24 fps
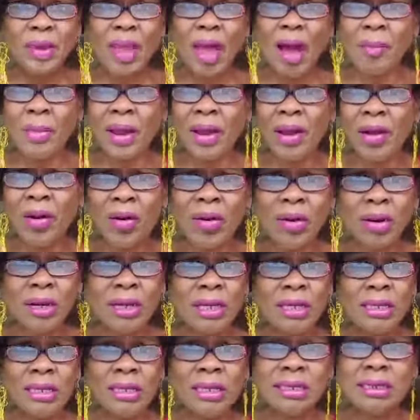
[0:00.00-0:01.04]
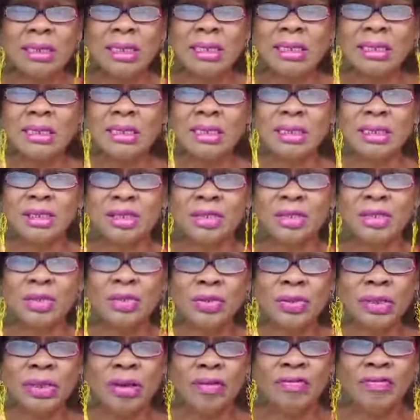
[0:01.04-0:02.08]
how my organs and
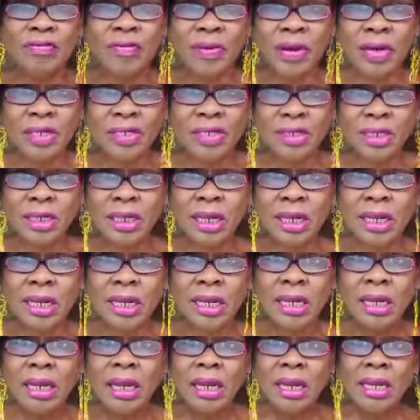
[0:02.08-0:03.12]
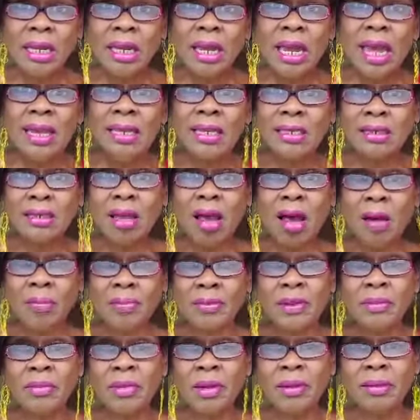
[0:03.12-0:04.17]
tissues are functioning at its
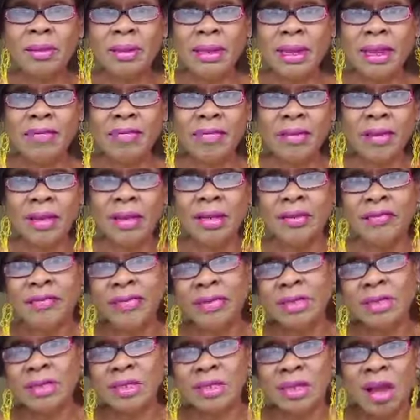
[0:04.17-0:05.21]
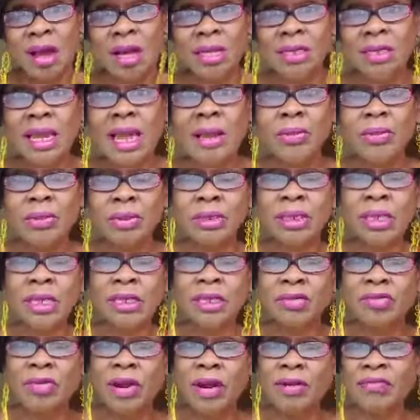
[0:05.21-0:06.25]
optimum level. And if it's not, I will take
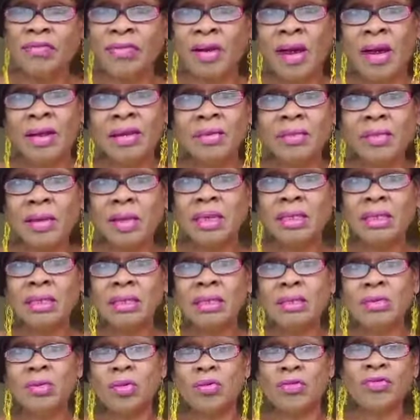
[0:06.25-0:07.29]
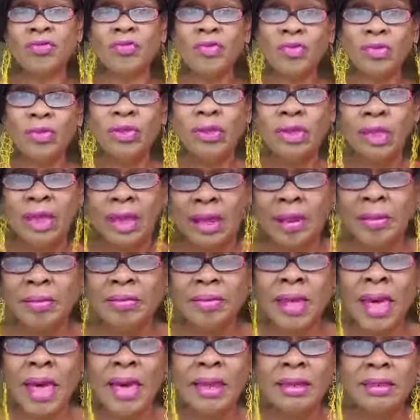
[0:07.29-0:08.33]
the right vitamins or foods to help
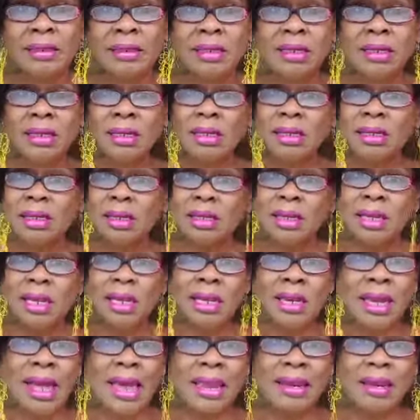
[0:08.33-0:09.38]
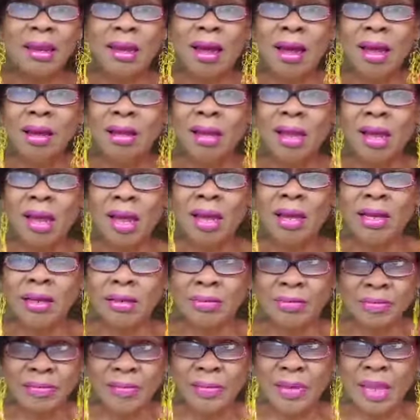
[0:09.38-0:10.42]
that. Get a
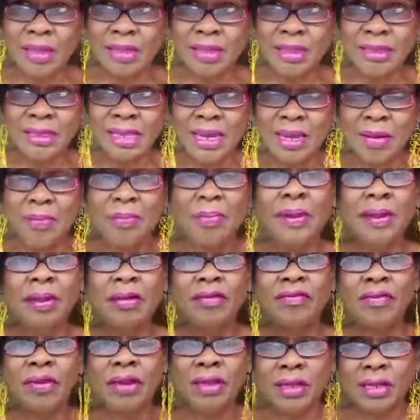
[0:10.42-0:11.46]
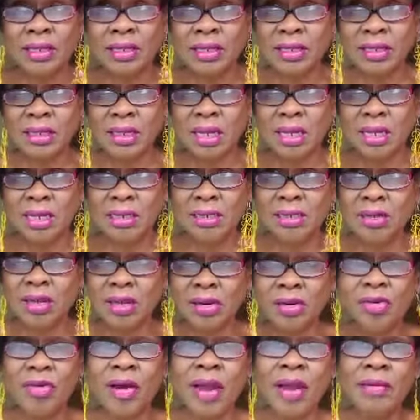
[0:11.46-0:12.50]
gynecologist. I just had a pelvic
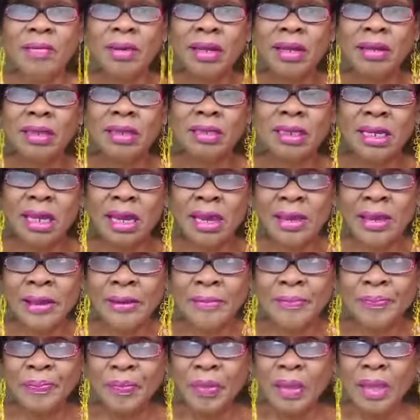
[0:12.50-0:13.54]
sonogram the other day.